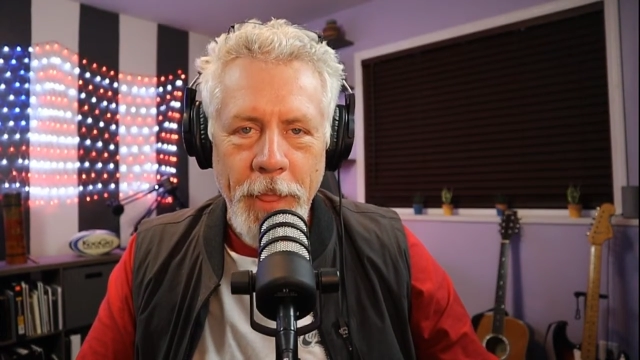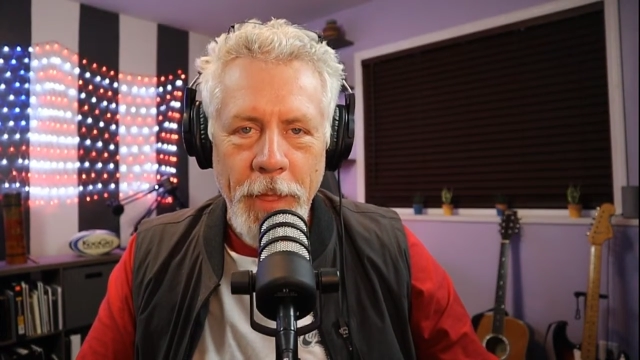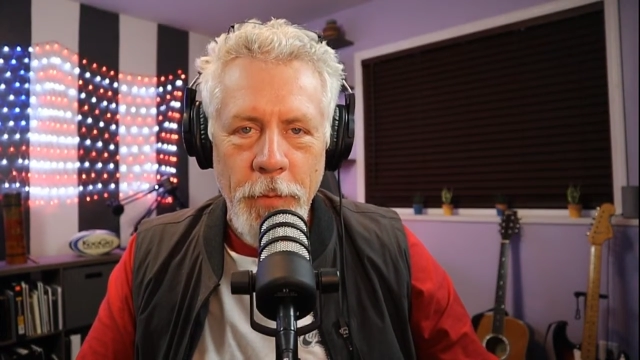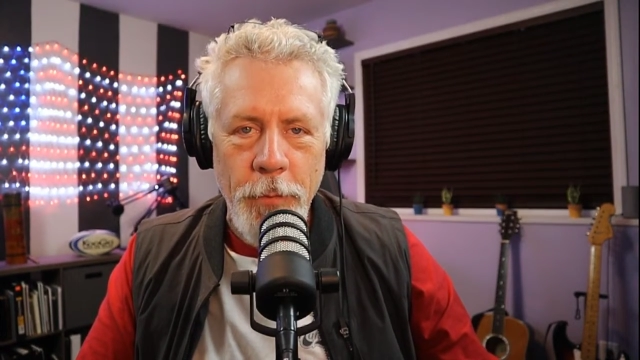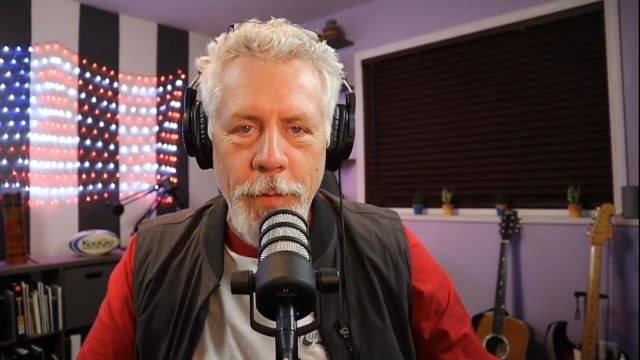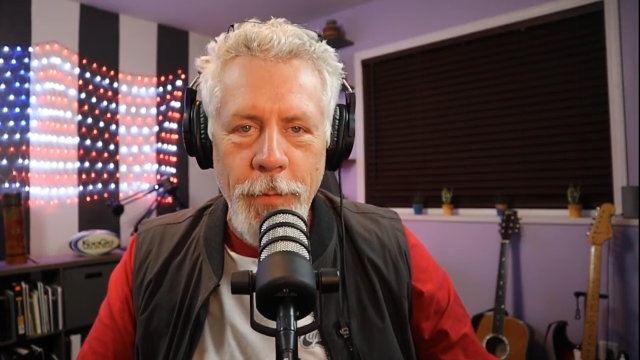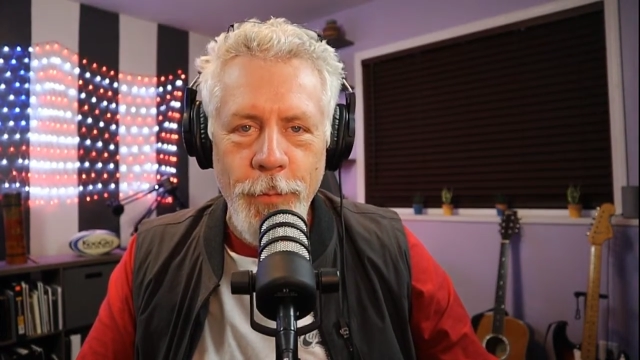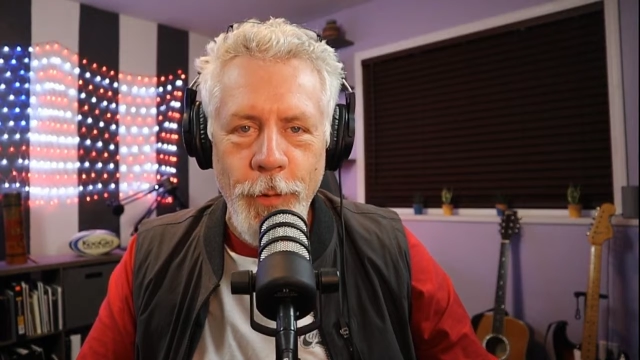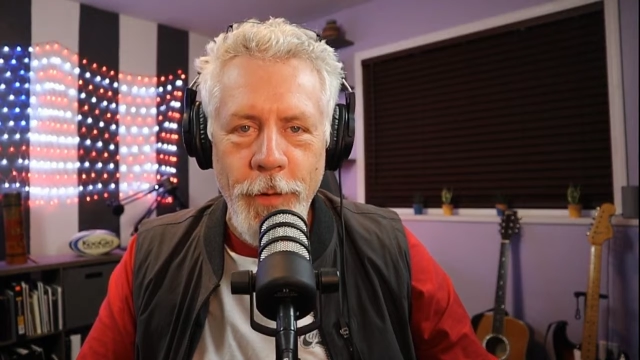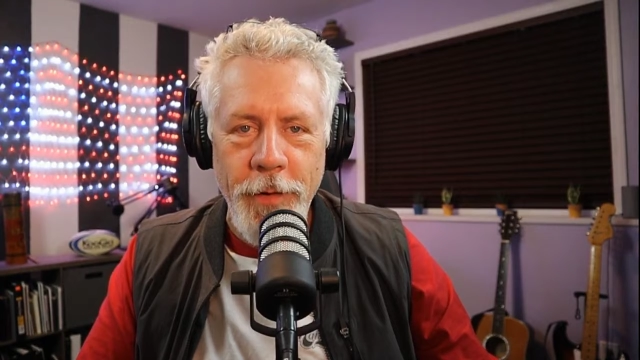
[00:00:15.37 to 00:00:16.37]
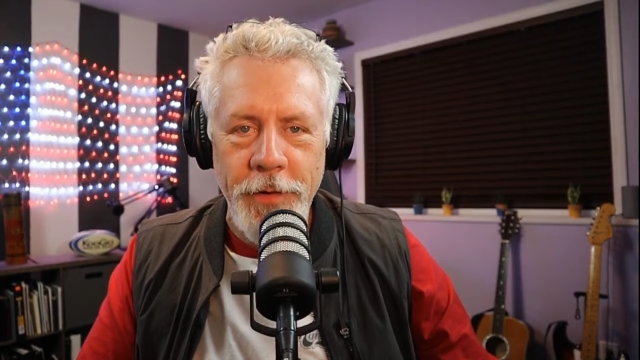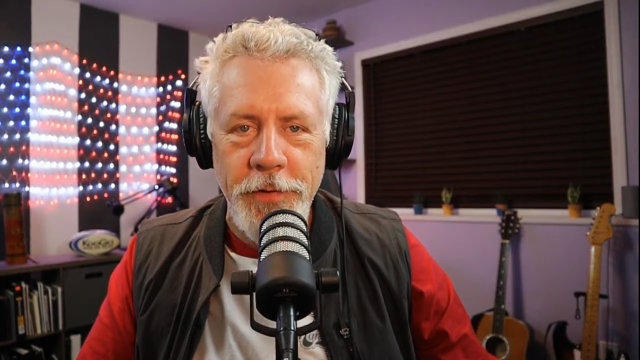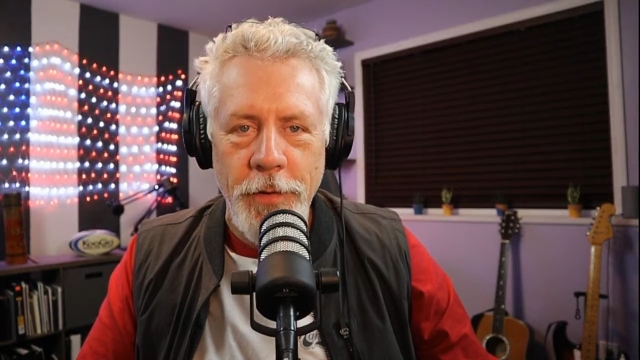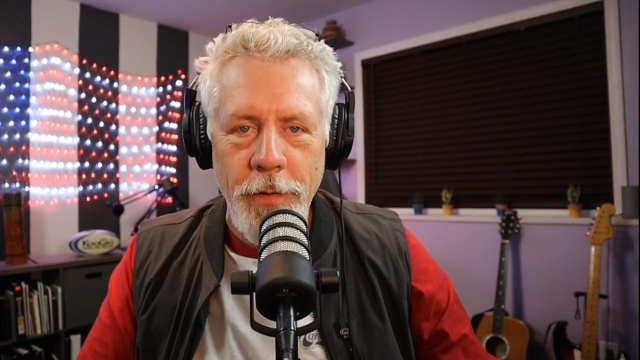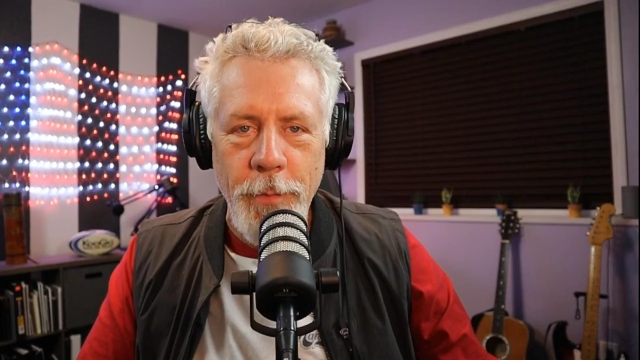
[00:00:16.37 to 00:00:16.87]
What a word,
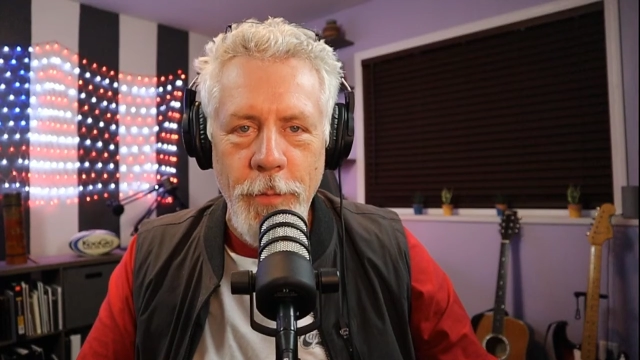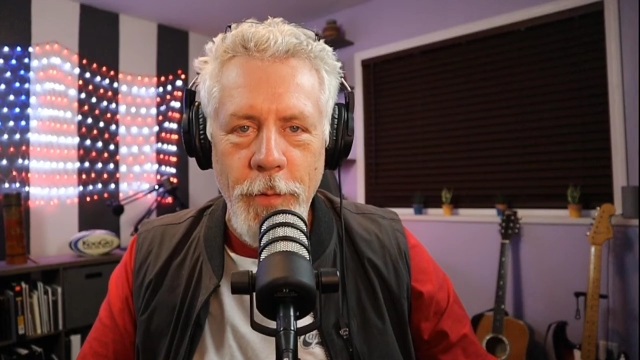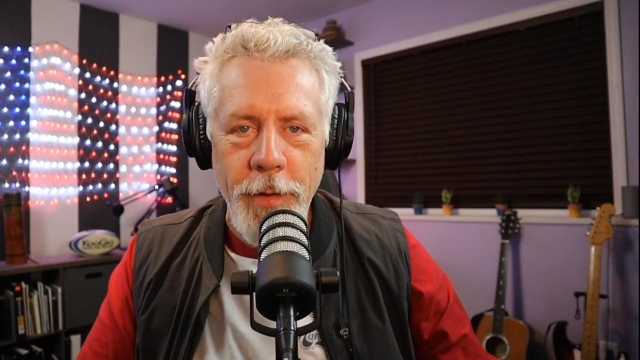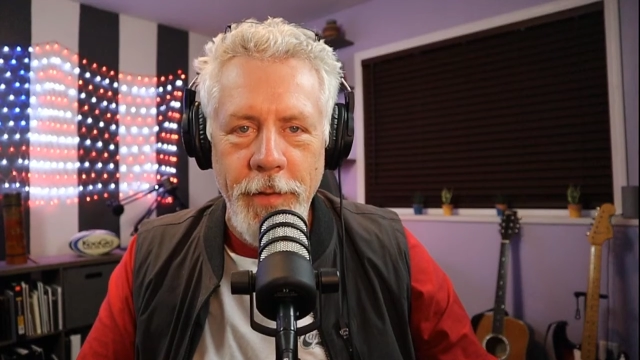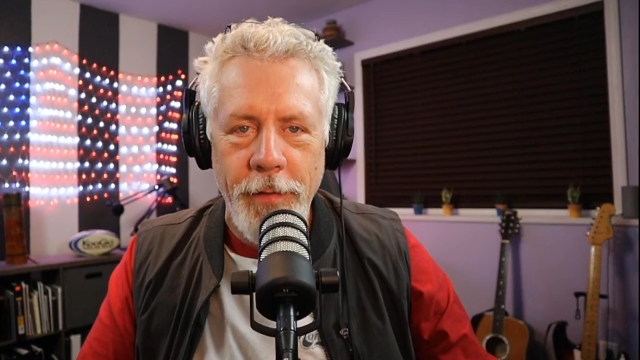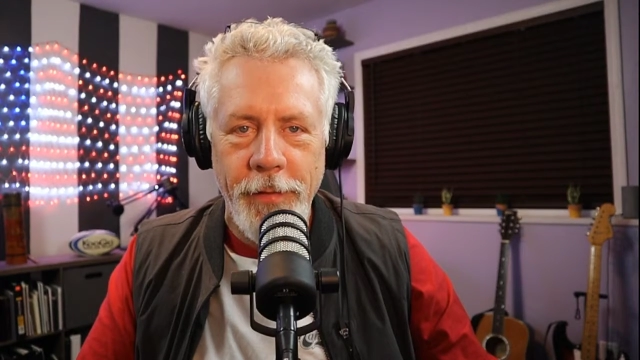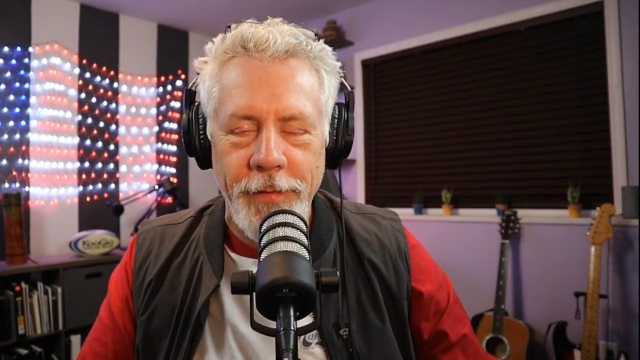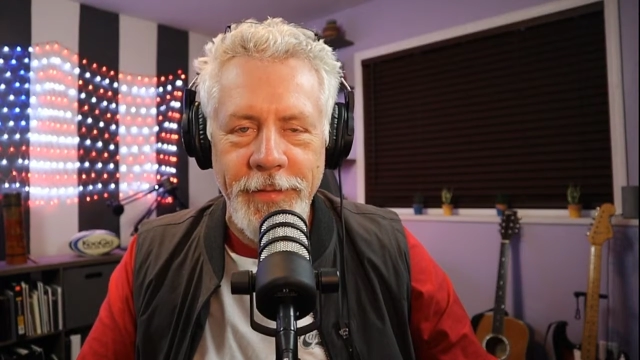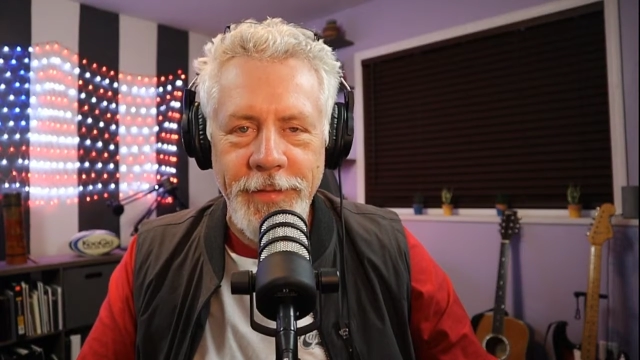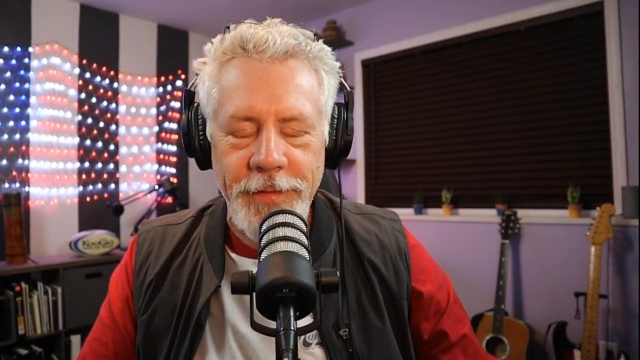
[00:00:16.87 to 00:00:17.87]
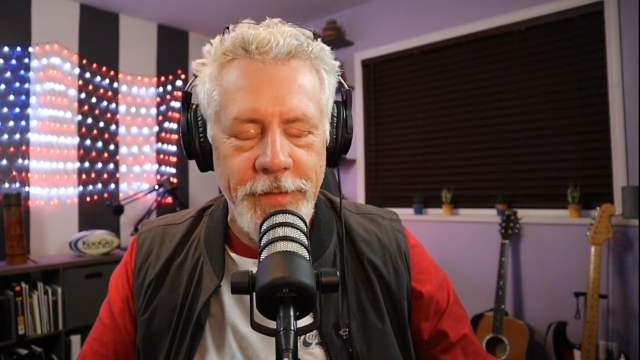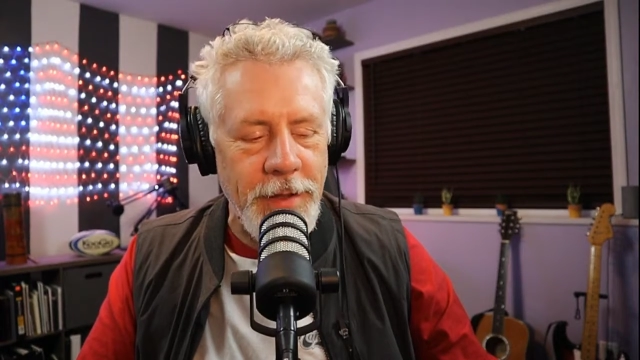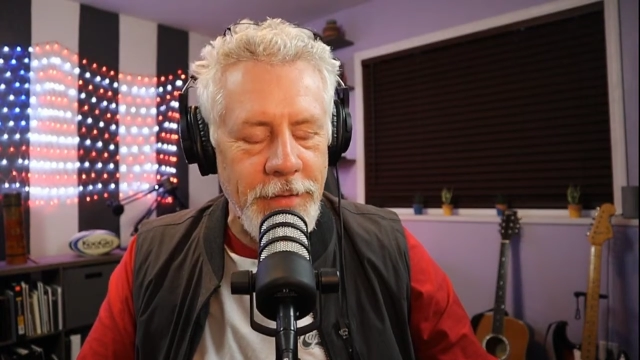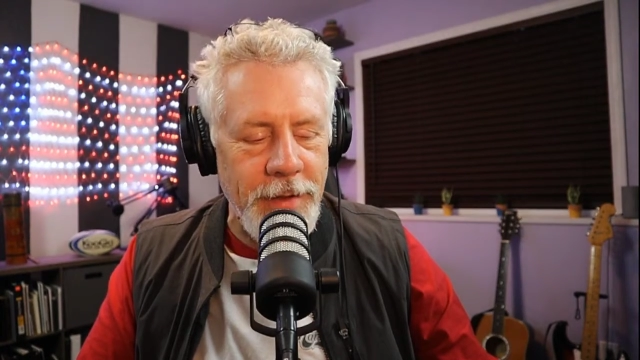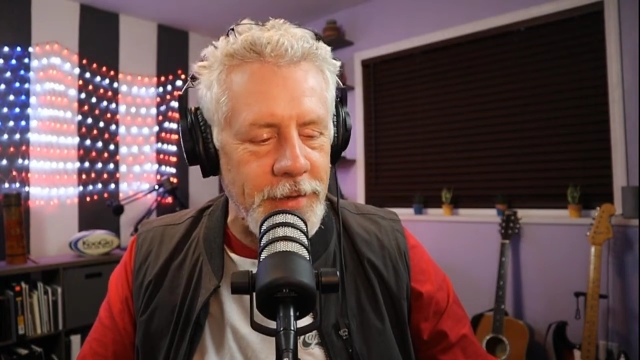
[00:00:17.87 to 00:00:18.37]
turmoil.
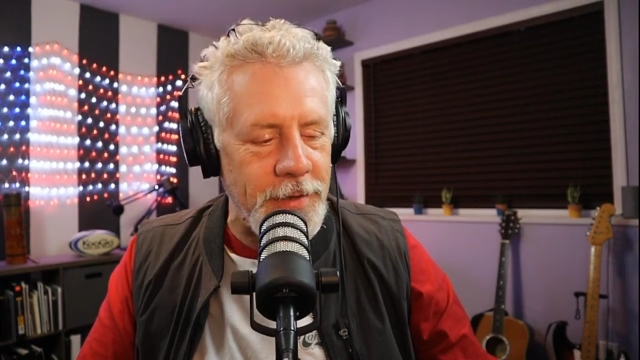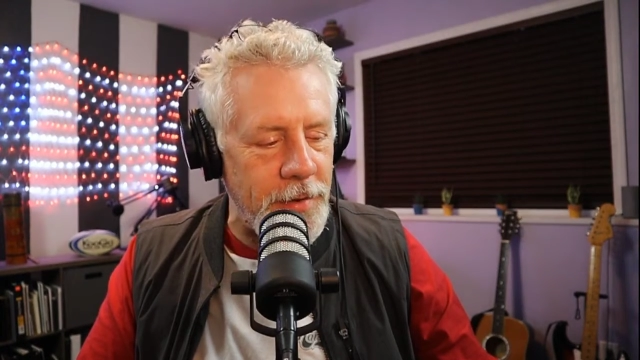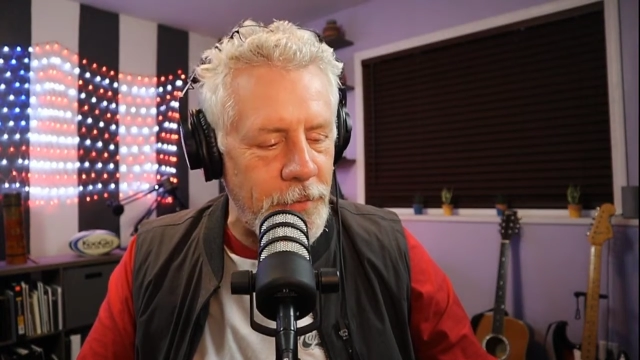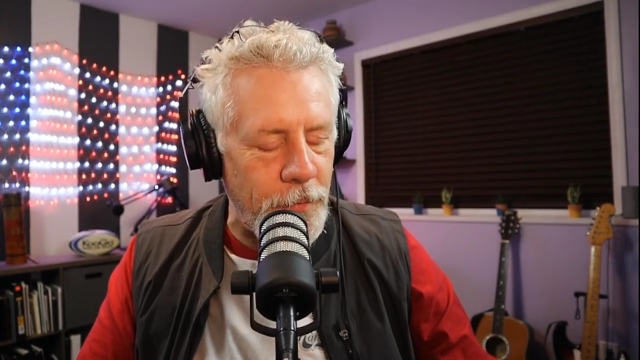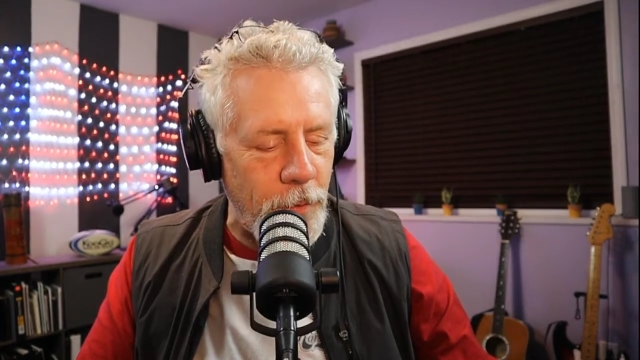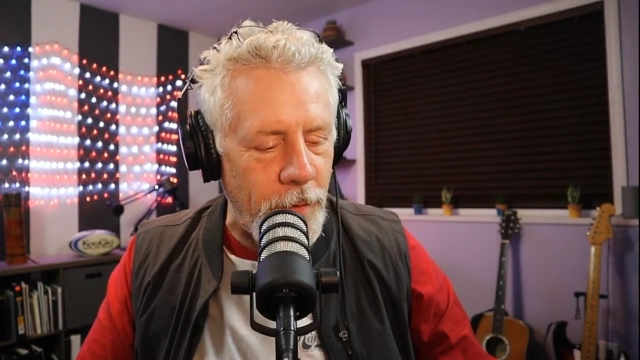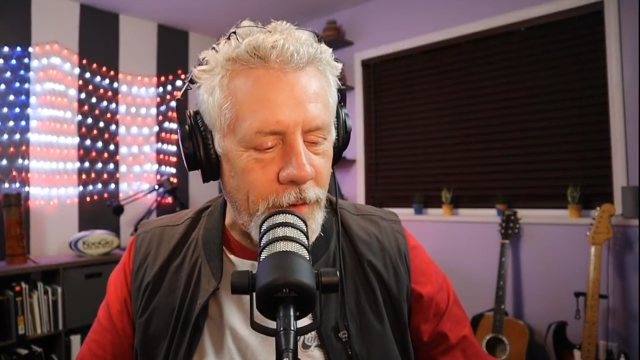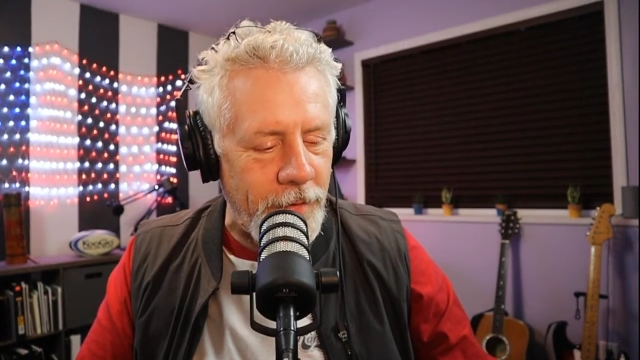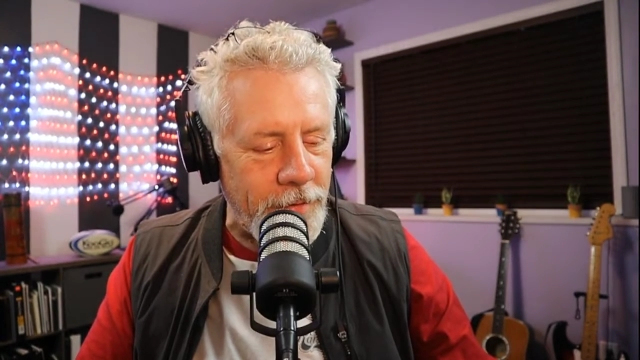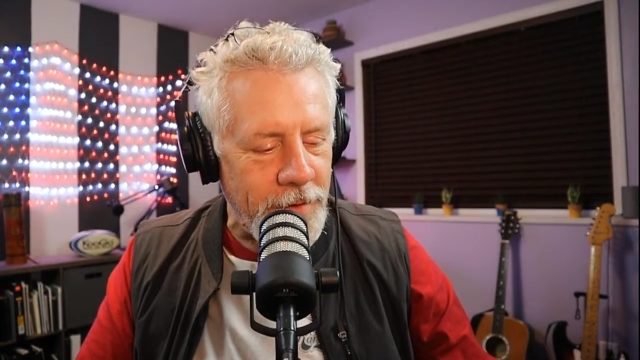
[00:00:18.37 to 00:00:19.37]
Sounds like tinfoil.